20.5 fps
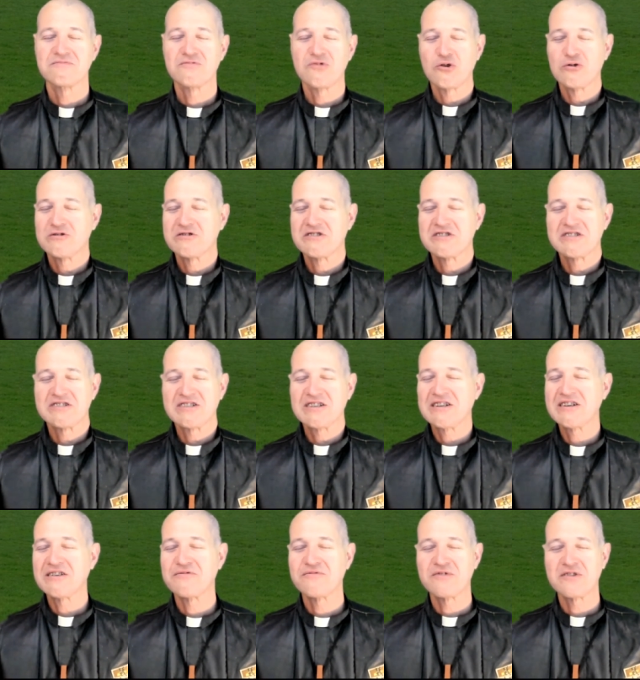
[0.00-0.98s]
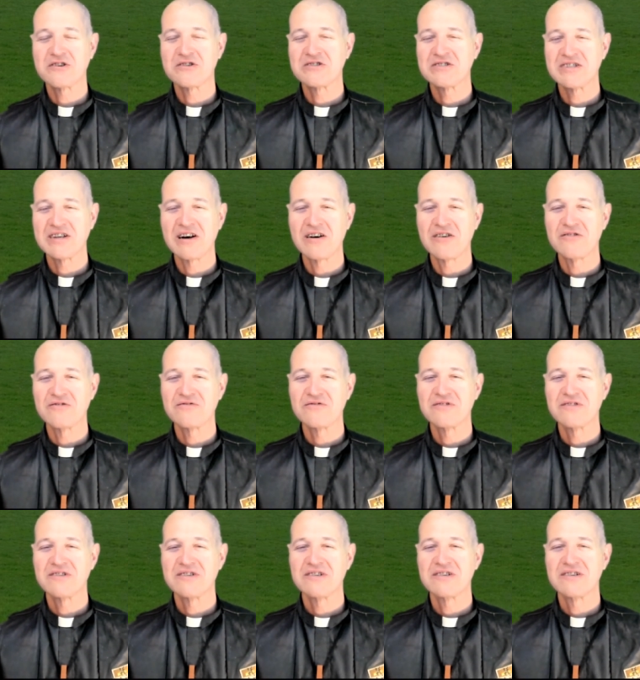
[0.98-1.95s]
Don't just seek it for yourself.
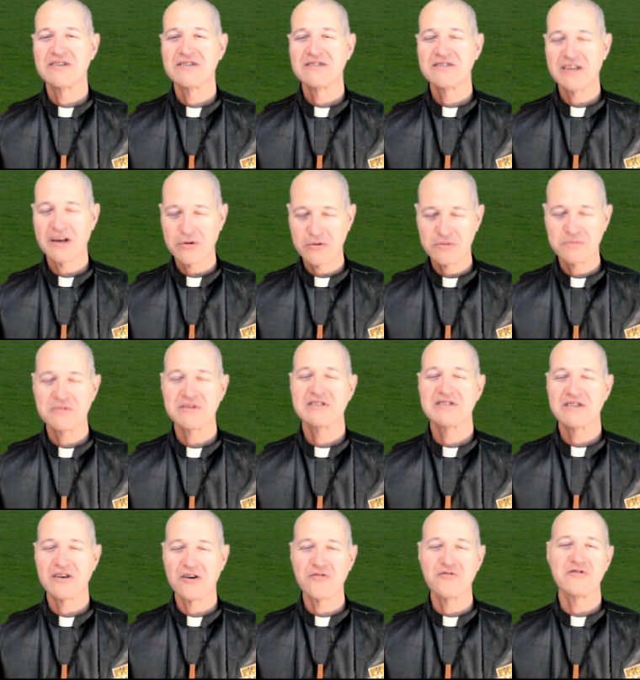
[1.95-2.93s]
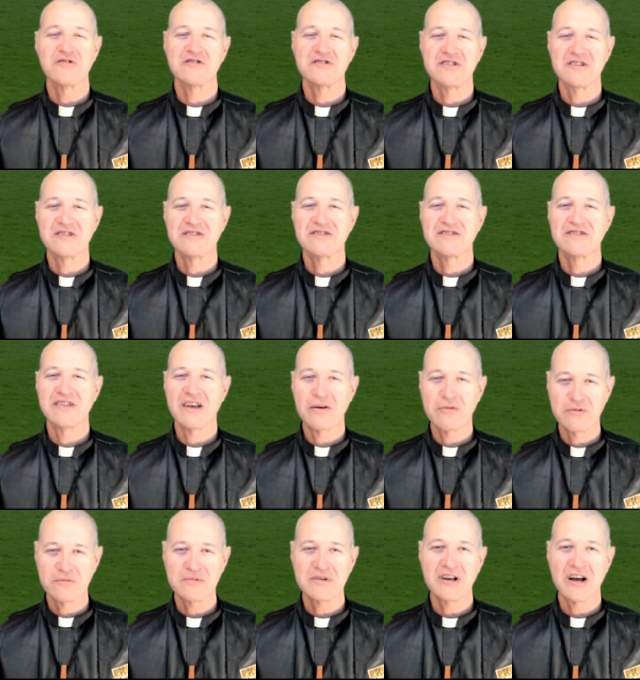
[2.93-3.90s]
That would be selfishness. That
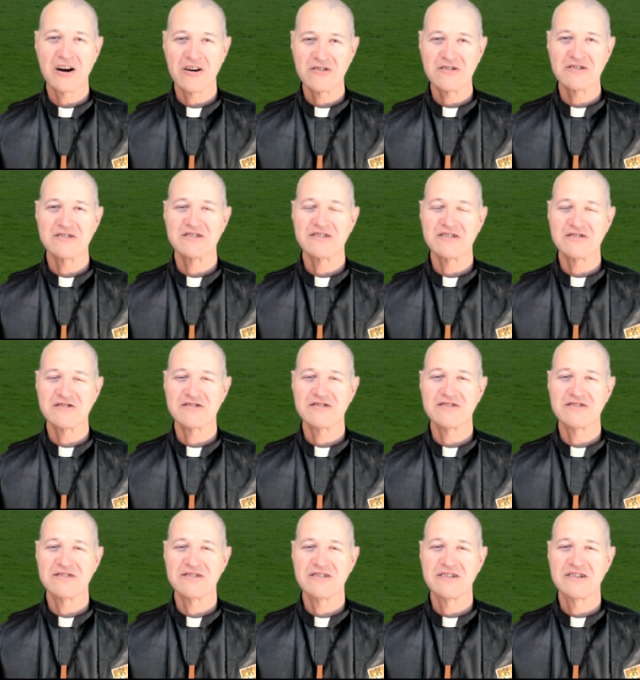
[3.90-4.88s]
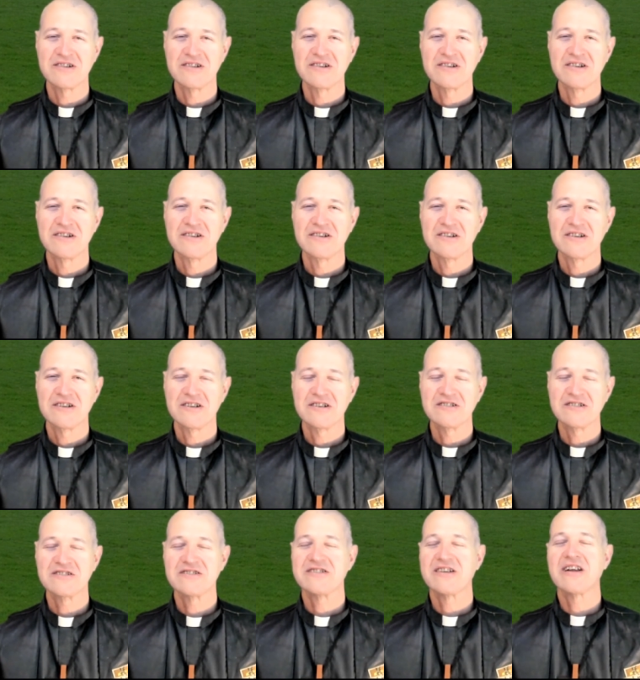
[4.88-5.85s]
would be our decision.
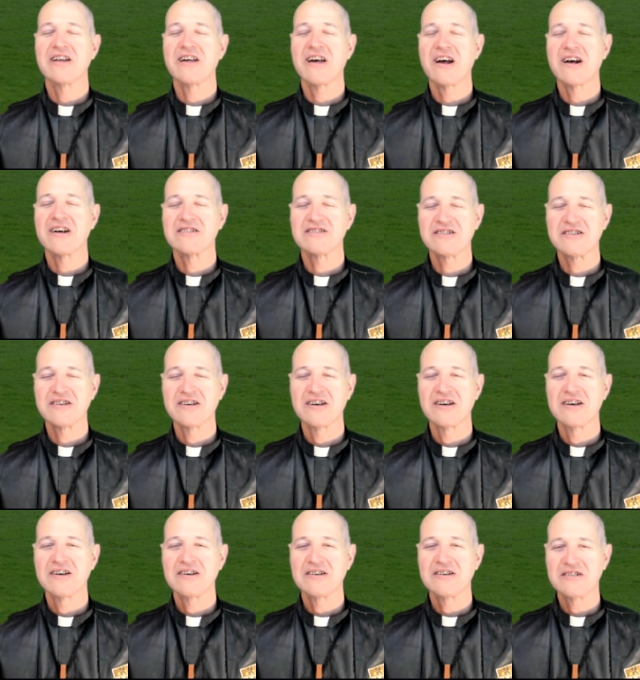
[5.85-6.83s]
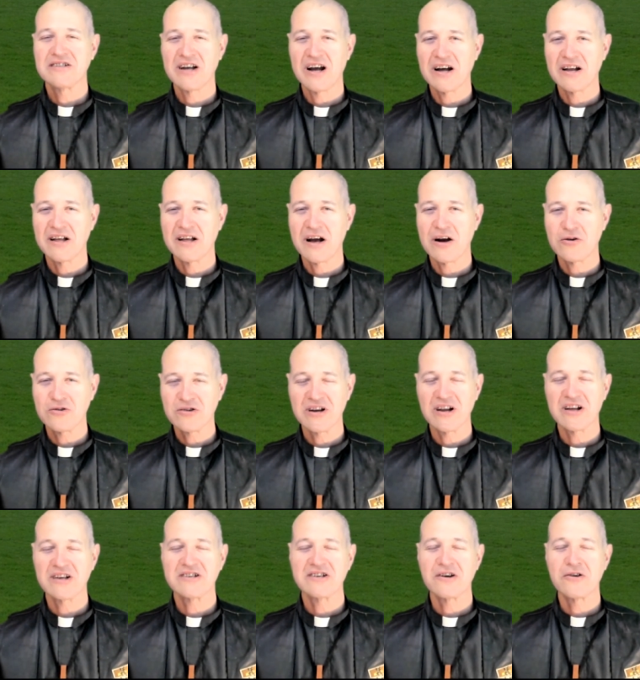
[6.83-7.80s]
Instead, ask God, how can
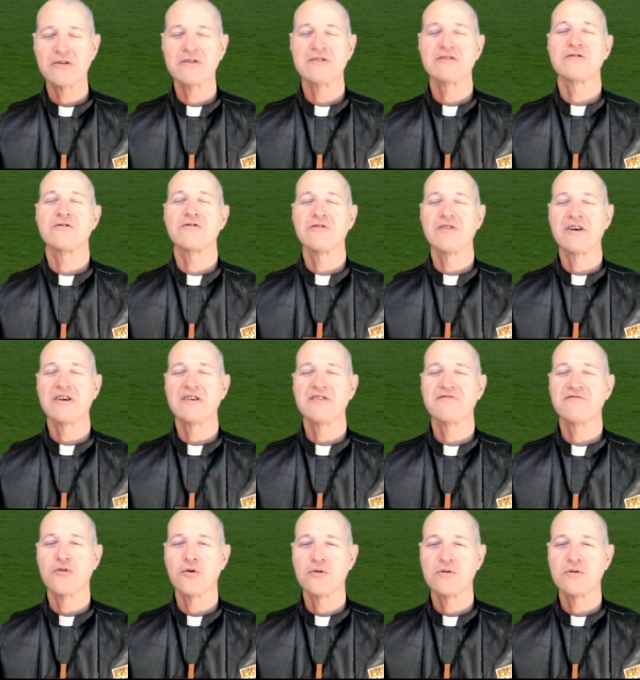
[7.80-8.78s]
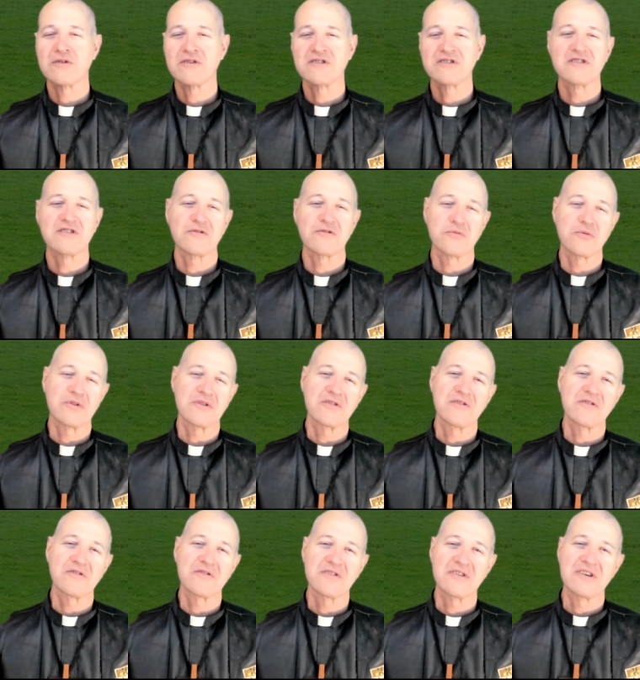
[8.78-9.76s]
I carry your light forward into the
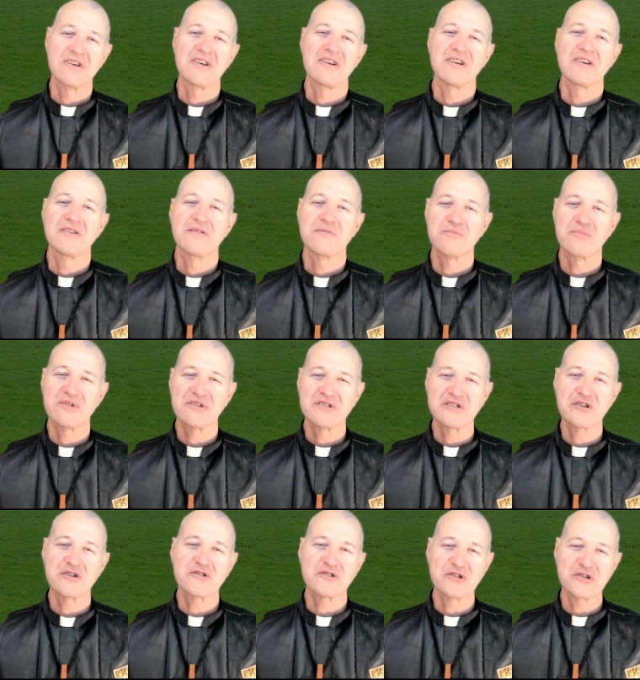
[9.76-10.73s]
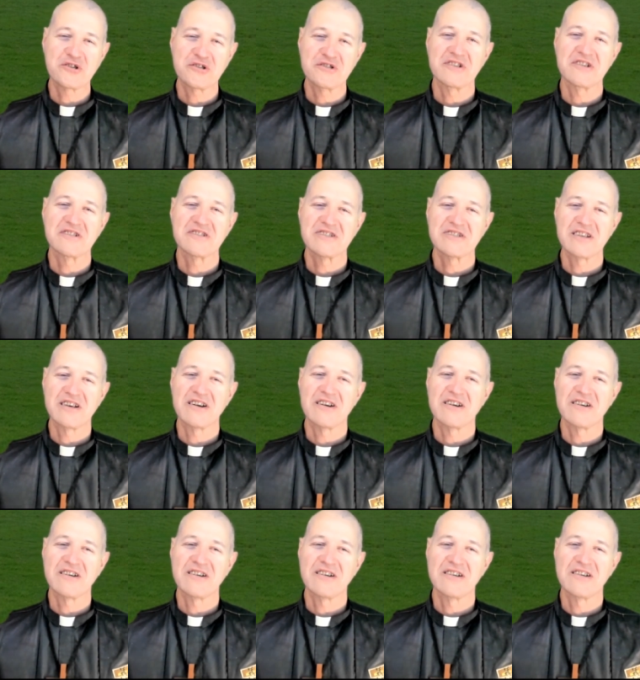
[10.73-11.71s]
world? Bring your goodness there.